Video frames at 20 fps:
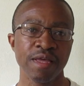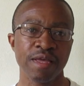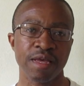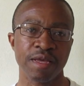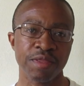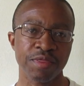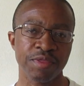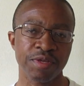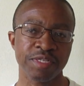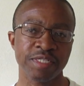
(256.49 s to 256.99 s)

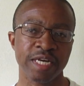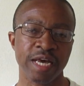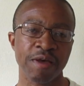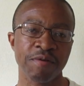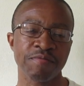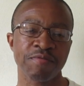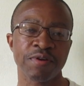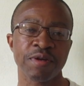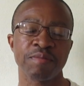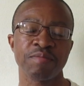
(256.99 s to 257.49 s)
and the
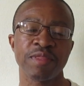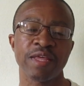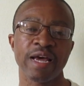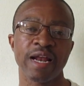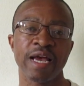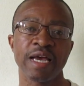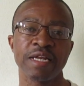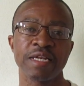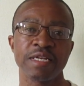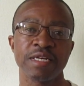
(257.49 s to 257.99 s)
time frame
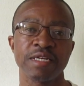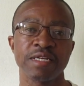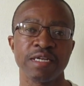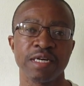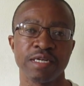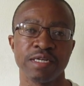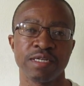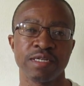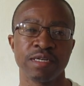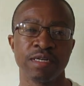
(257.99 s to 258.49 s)
that I
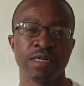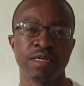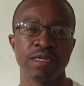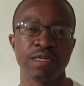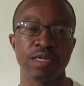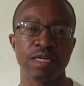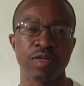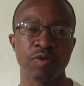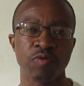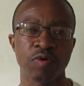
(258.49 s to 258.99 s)
needed,
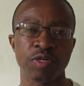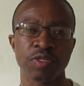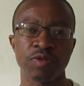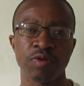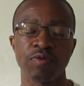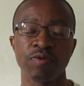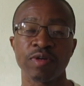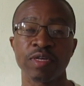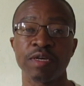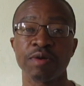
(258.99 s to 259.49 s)
it was
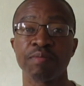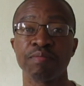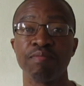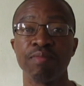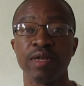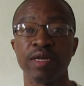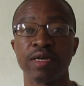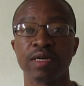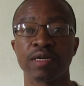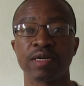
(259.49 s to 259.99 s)
looking
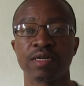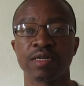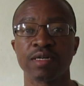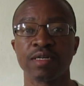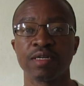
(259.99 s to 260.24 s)
bleak.